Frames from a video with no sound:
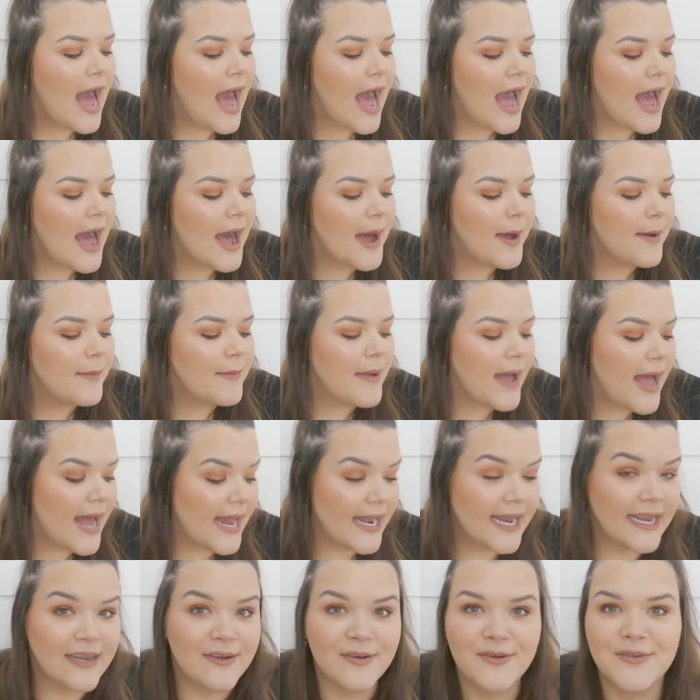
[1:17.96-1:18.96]
And
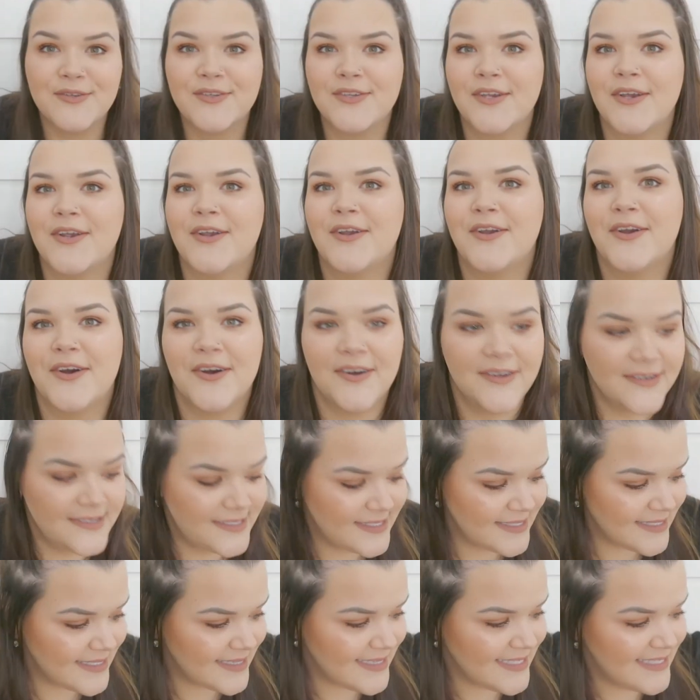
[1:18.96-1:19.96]
I also got
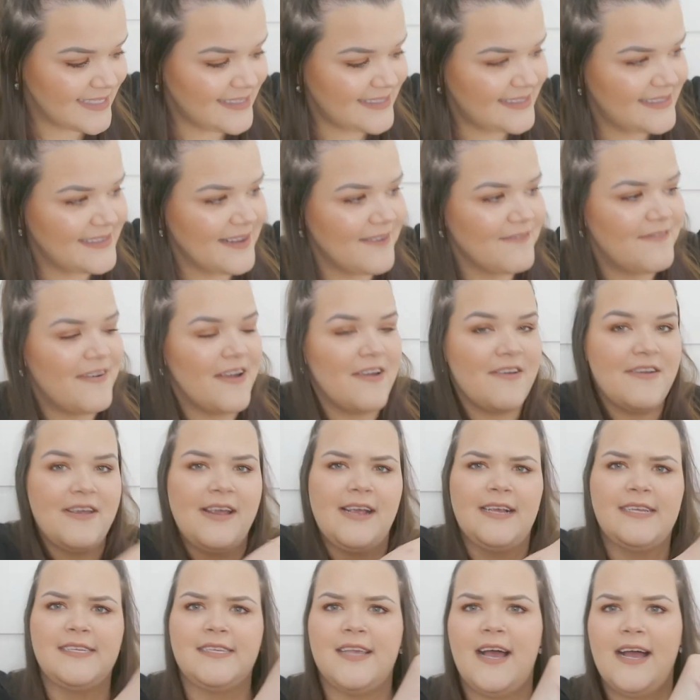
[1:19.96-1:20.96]
this very
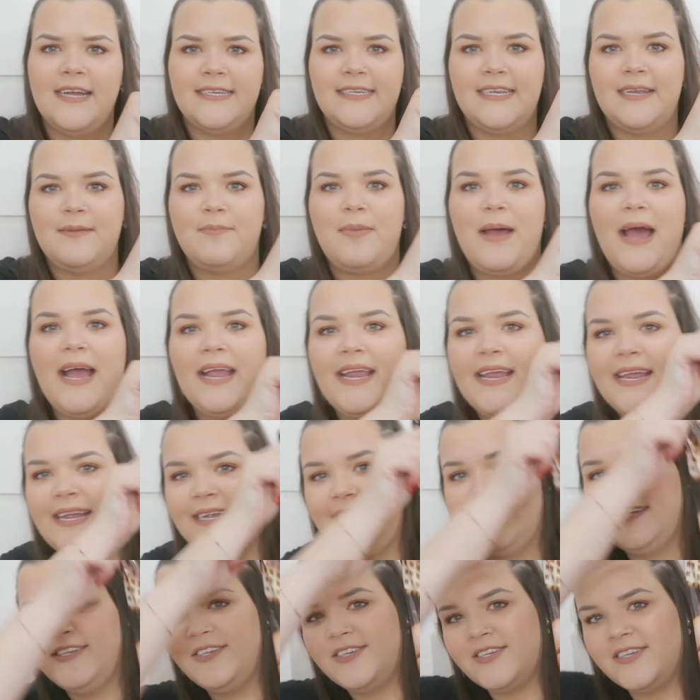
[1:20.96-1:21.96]
exciting
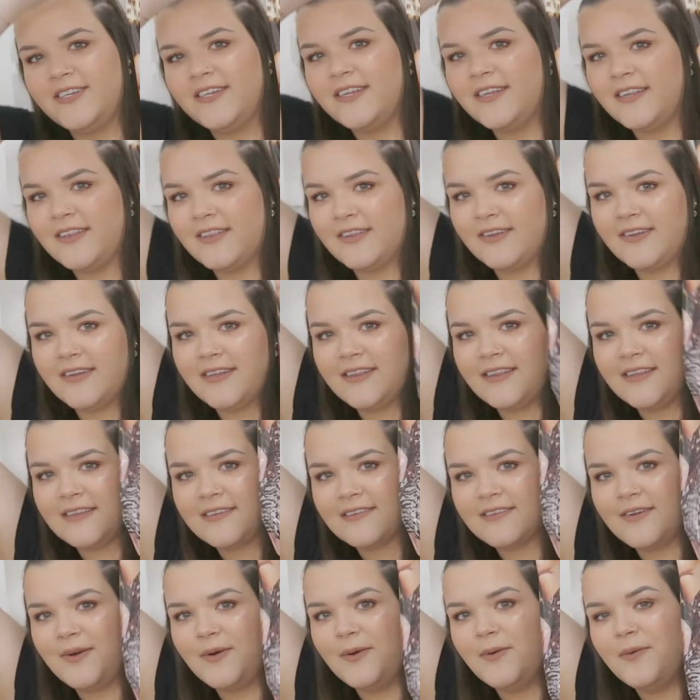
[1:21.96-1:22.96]
package. Look at this
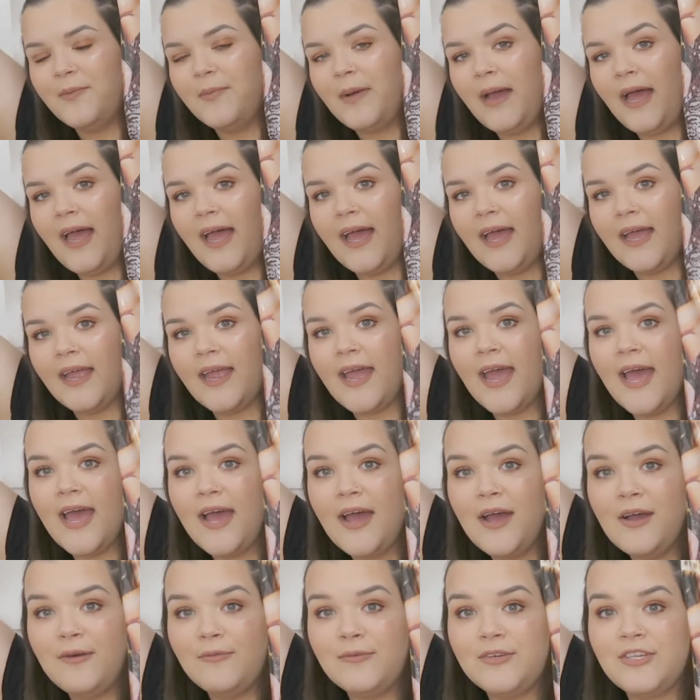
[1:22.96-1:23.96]
cool bag,
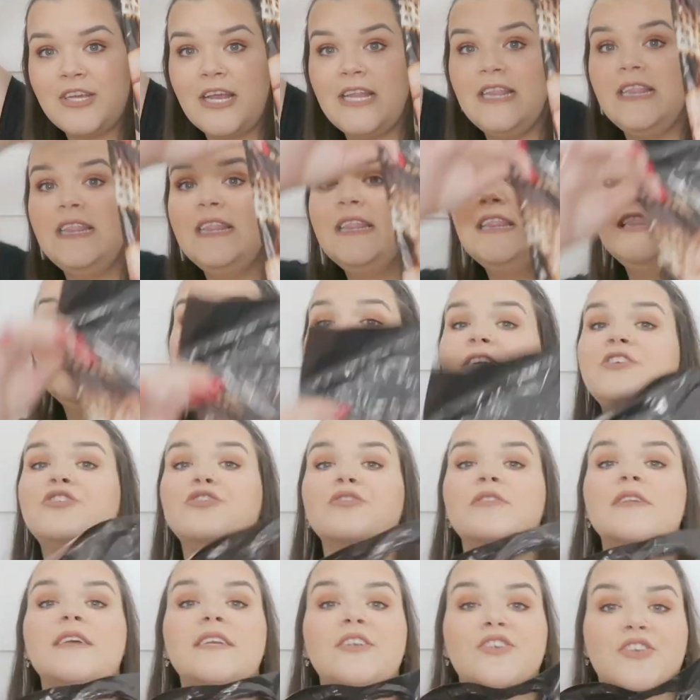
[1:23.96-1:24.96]
which I
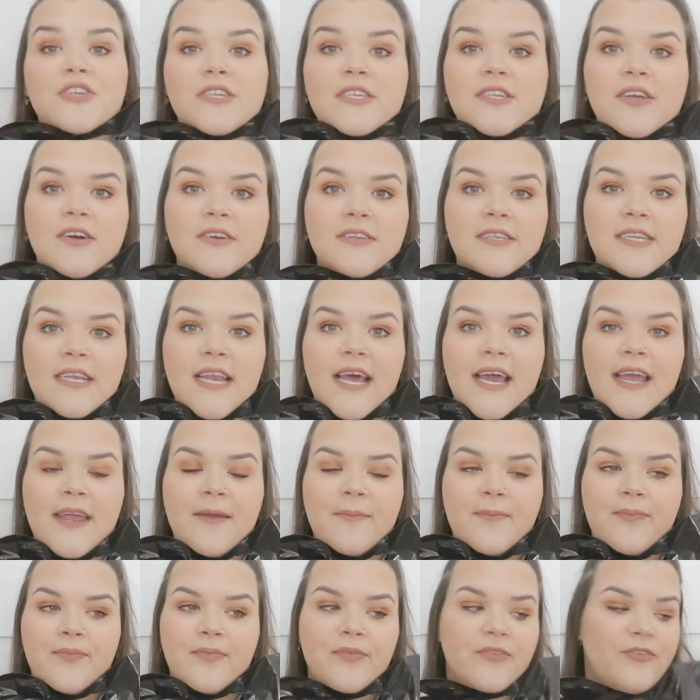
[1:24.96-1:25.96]
literally just got today.
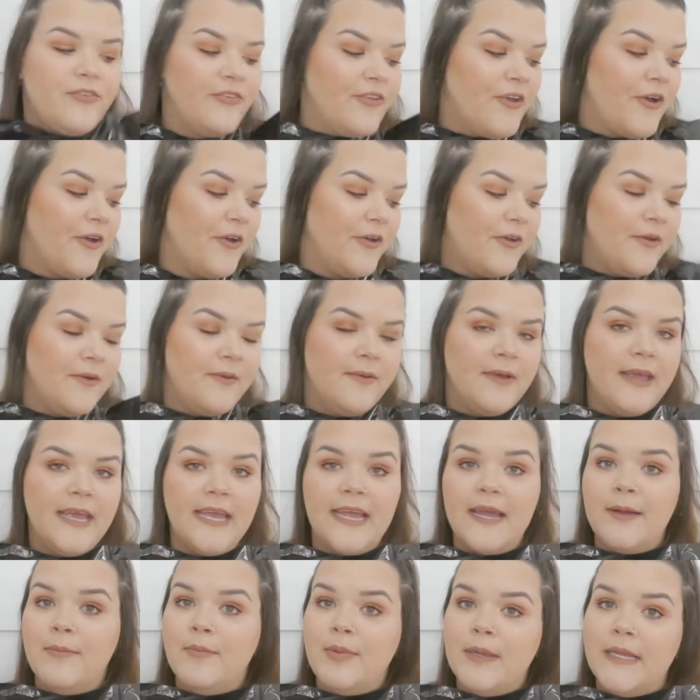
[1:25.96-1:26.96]
So it
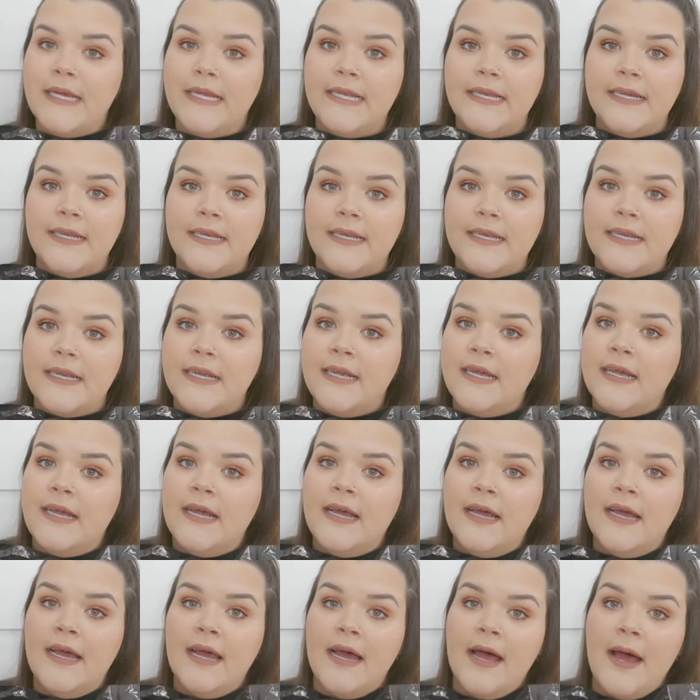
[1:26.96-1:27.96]
completed
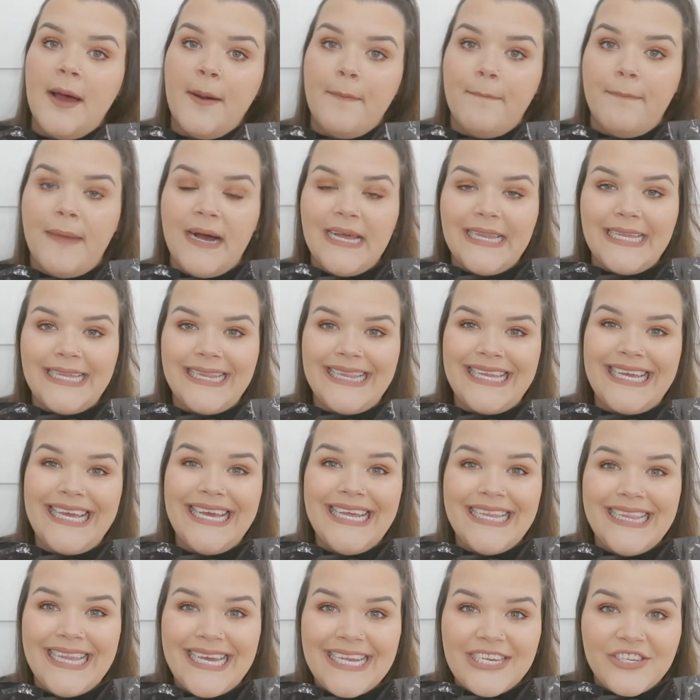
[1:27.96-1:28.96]
my little
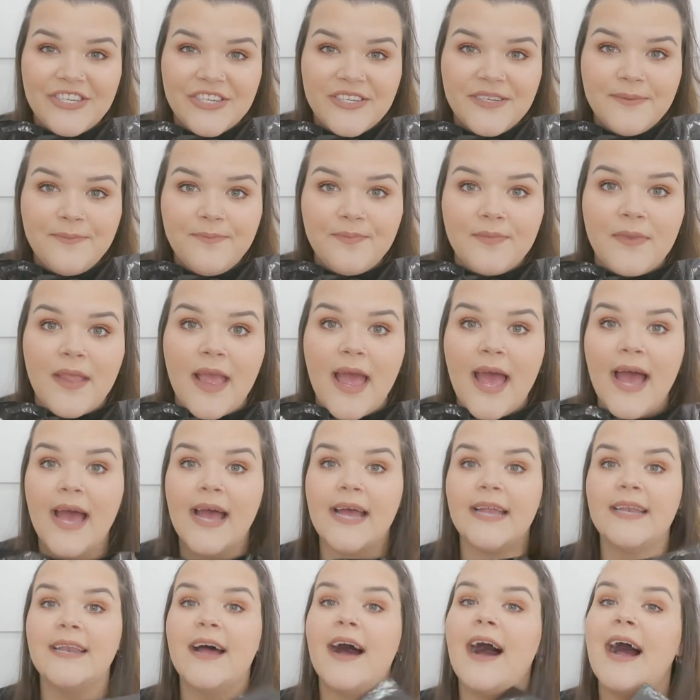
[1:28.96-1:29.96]
collection
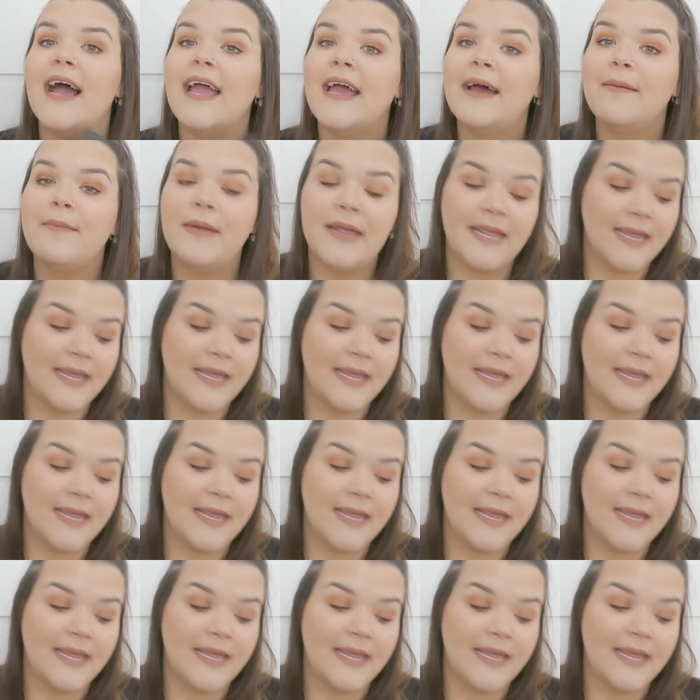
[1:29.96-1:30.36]
and I am